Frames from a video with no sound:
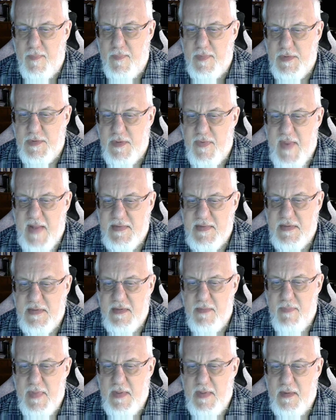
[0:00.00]
middle of
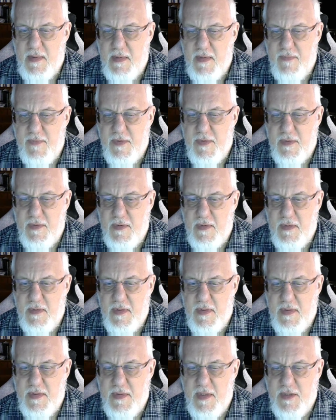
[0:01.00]
your little
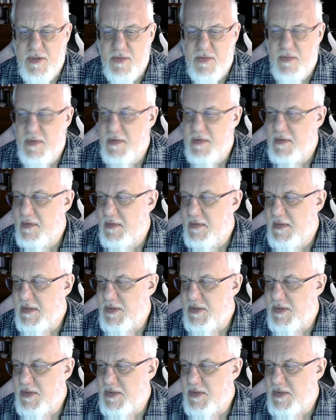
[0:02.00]
industrial district,